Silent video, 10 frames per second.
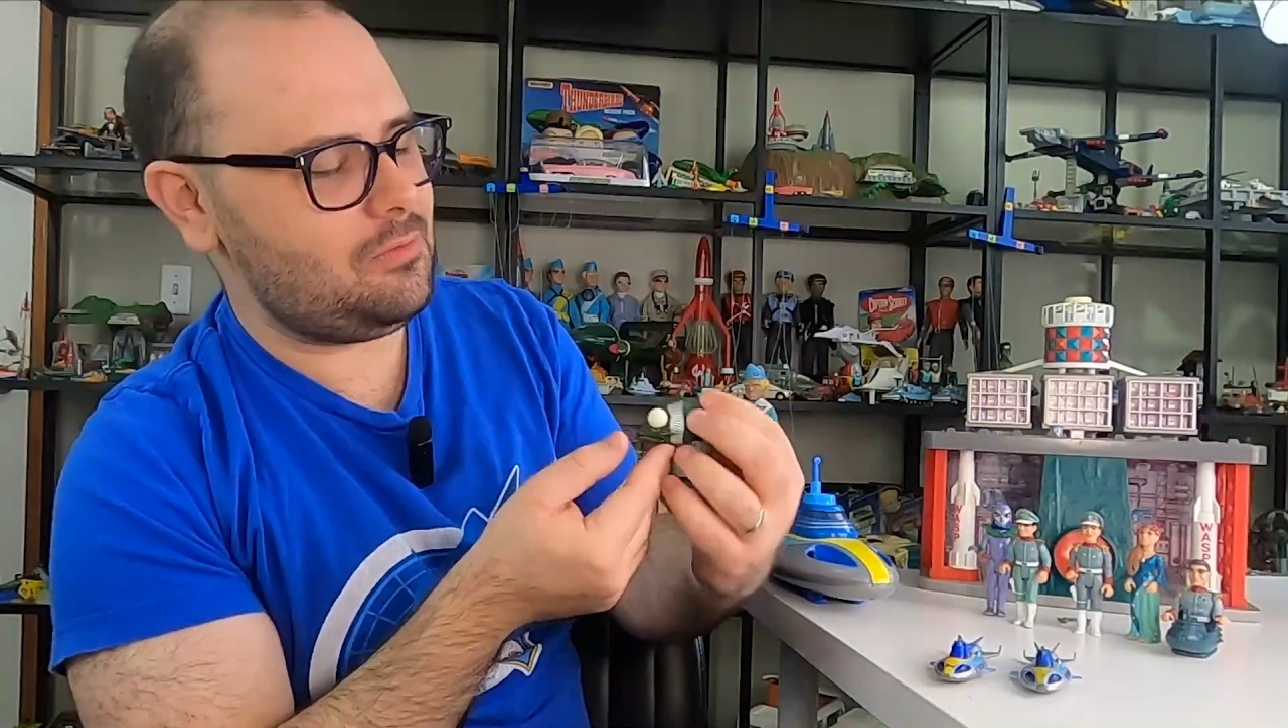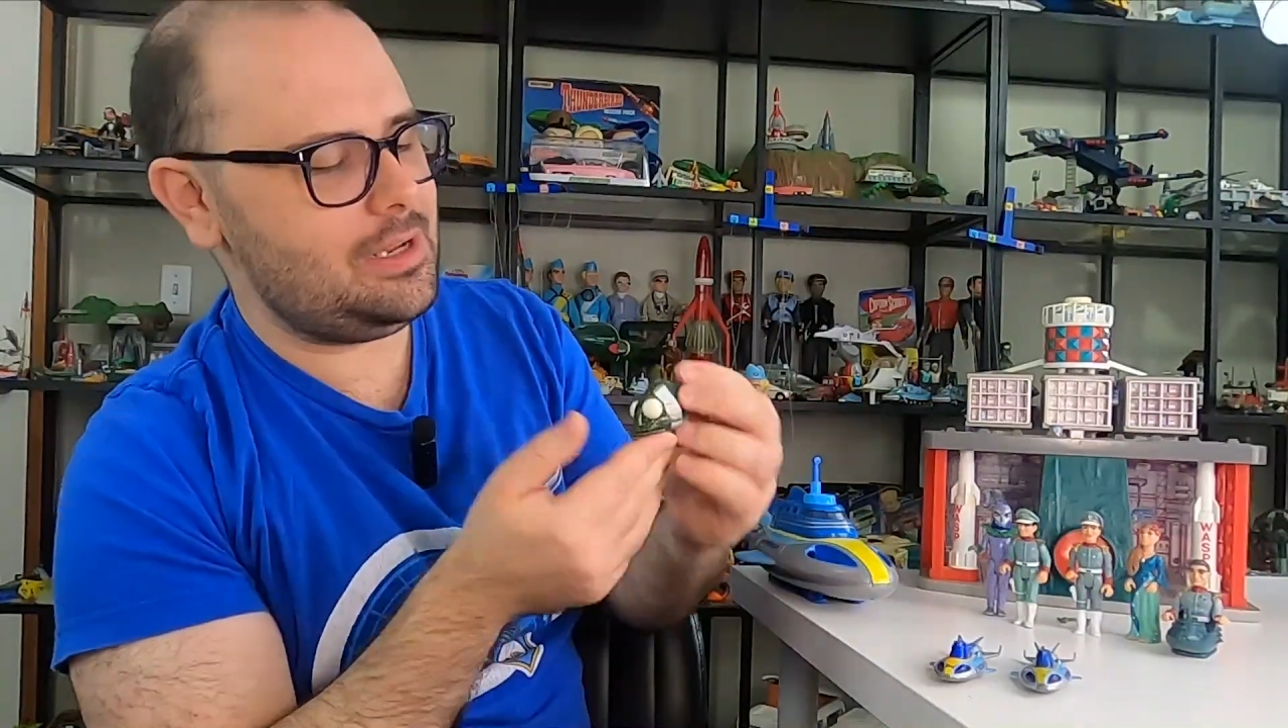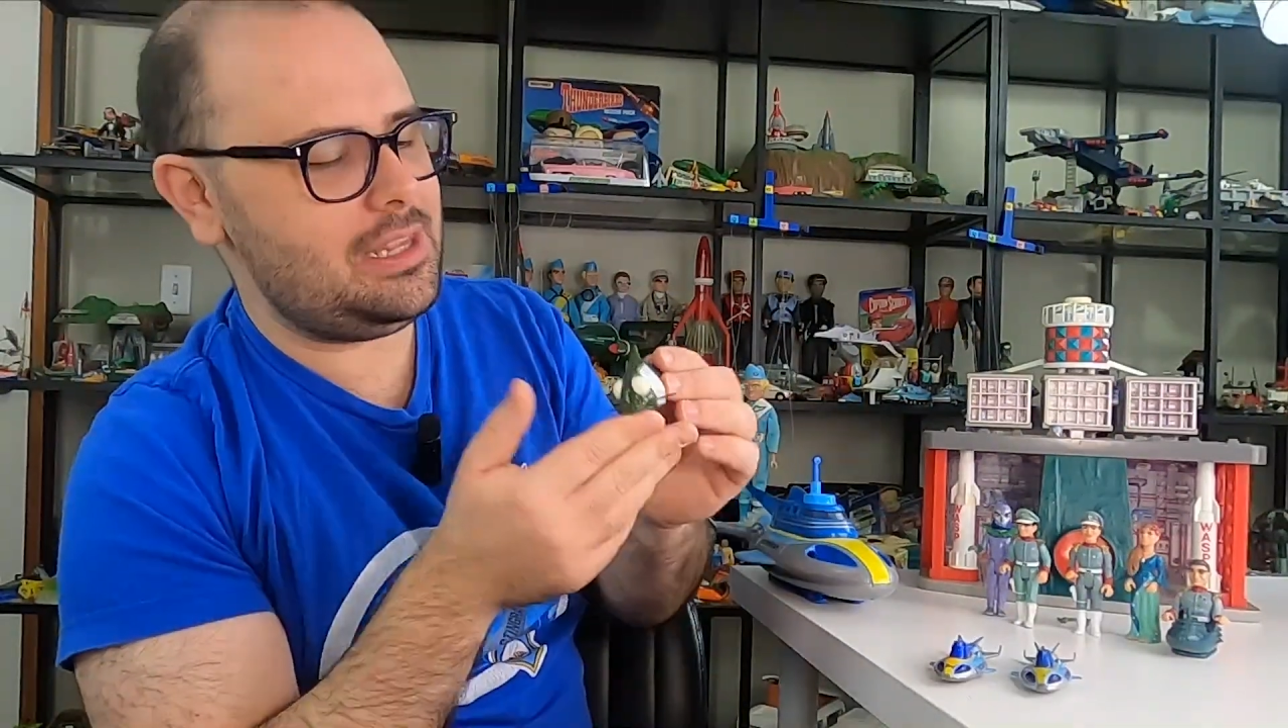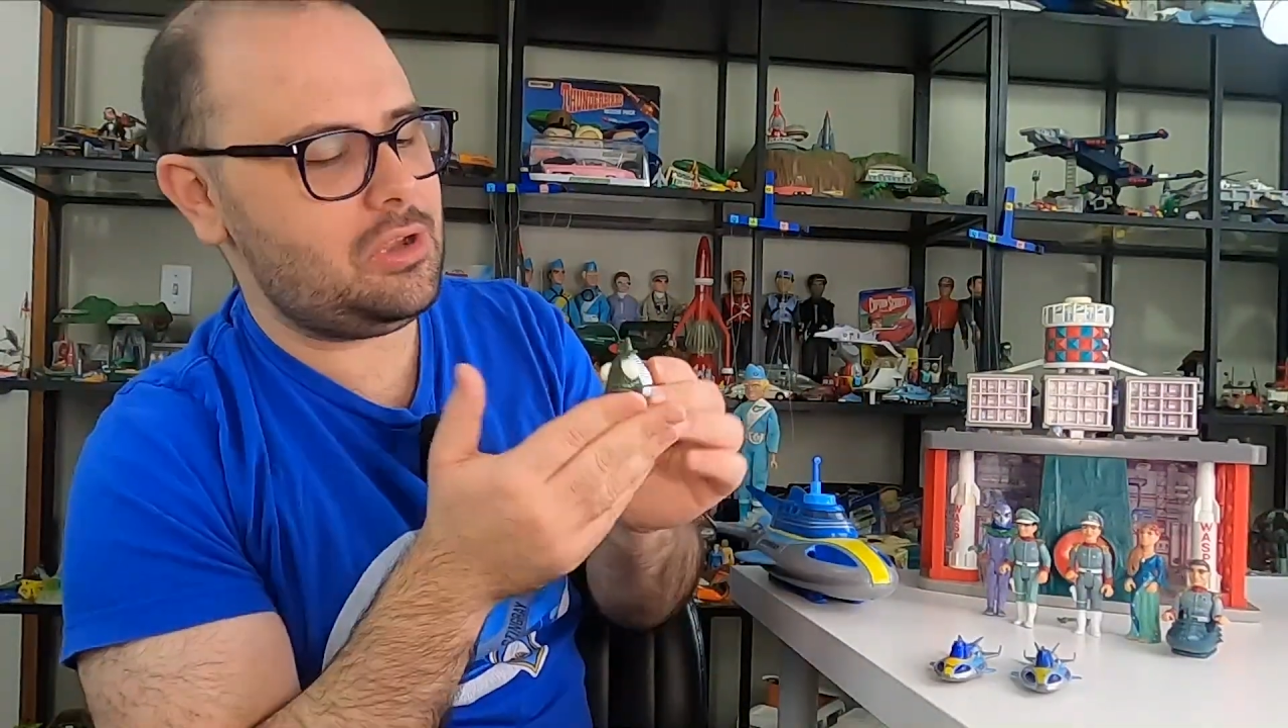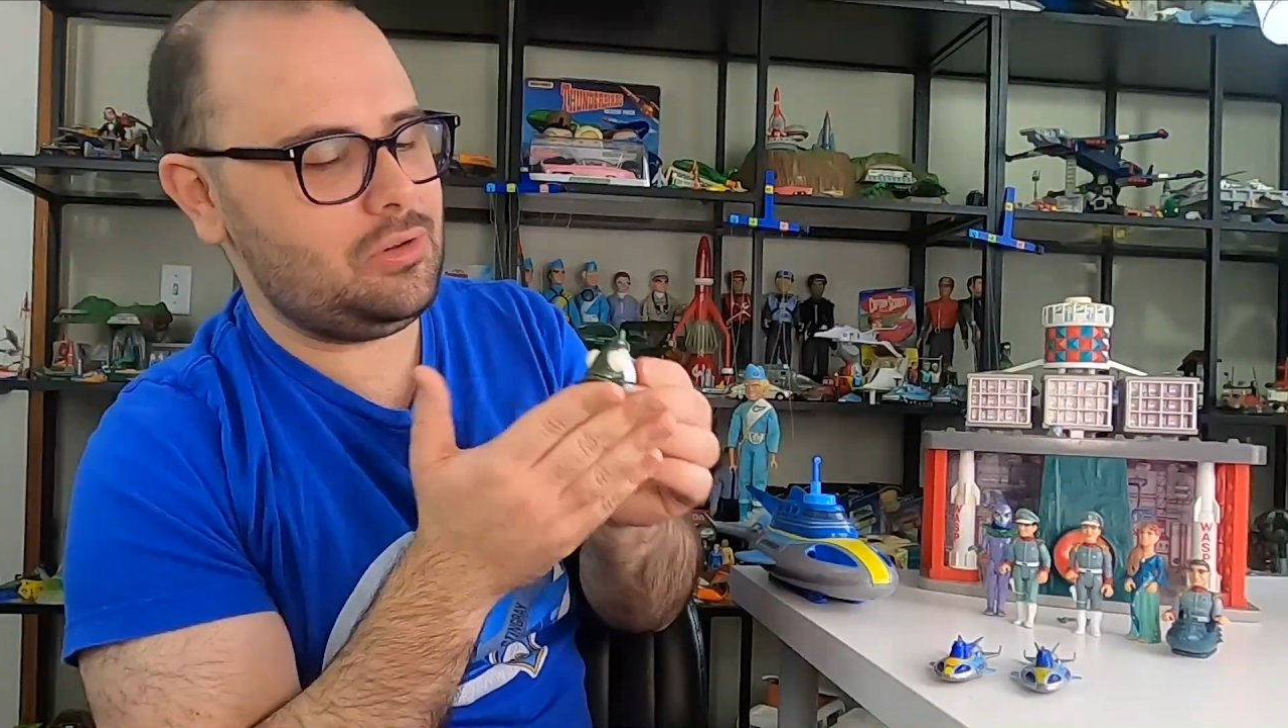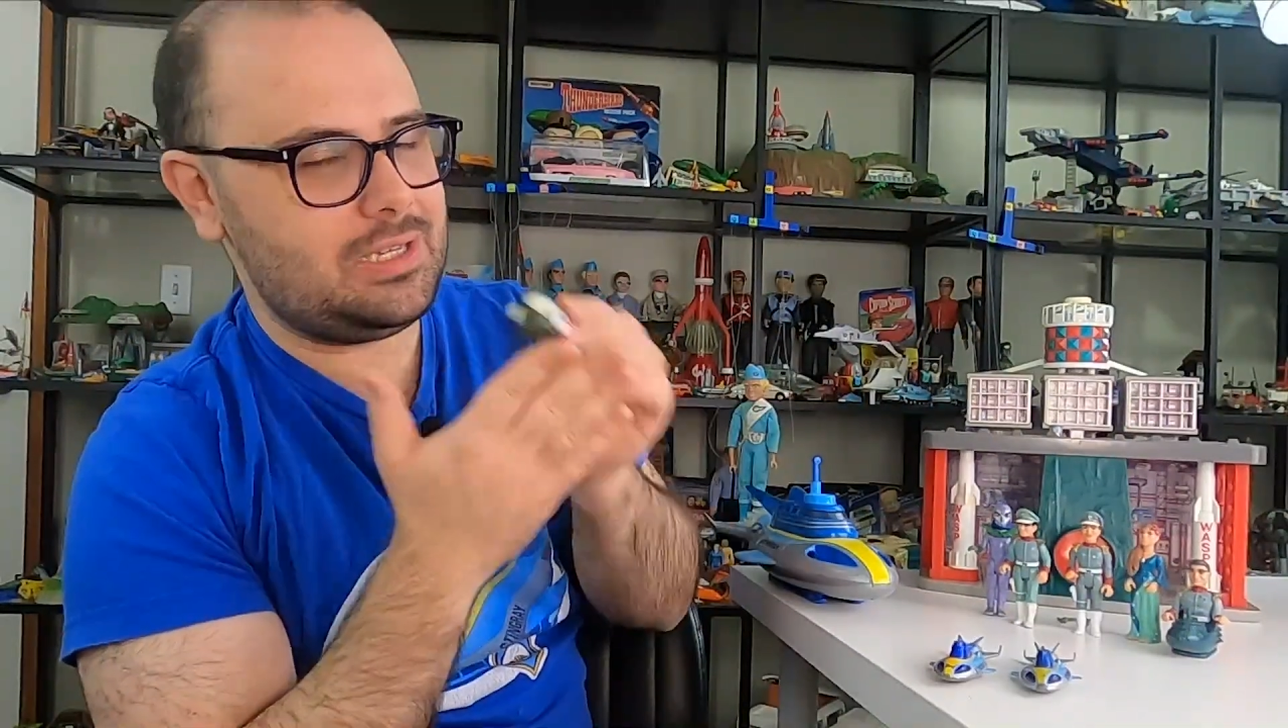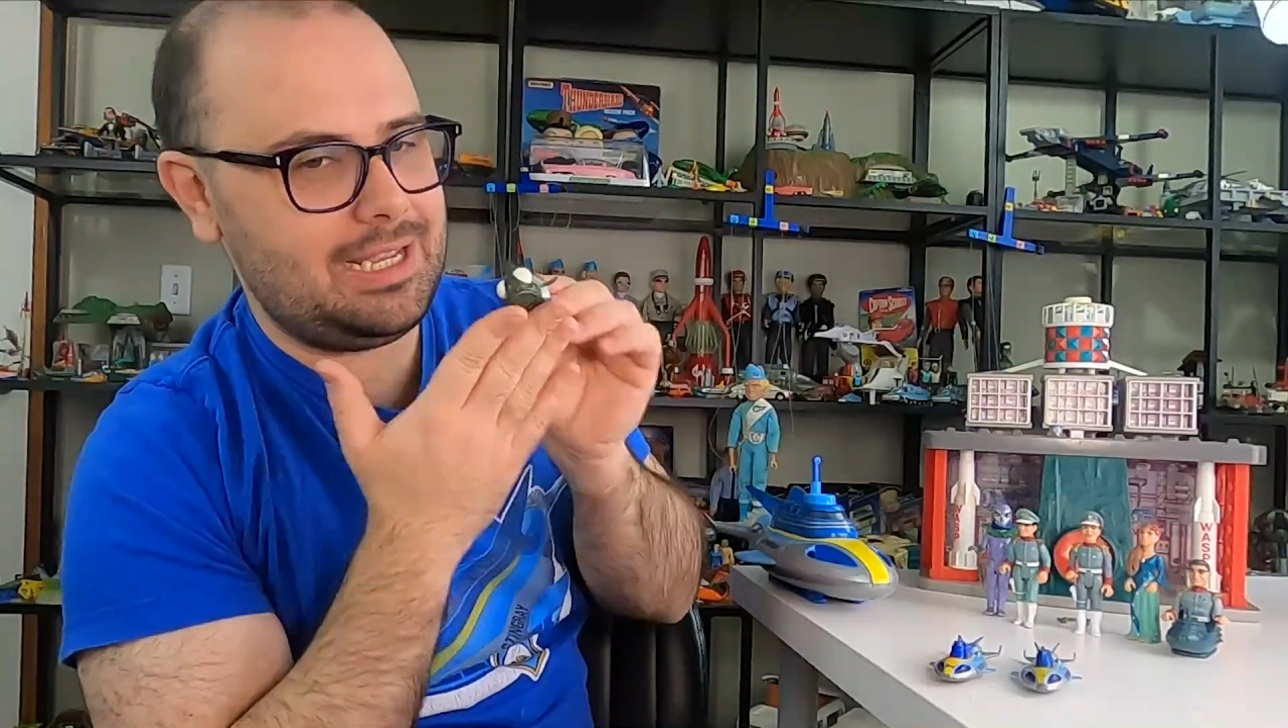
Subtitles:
really good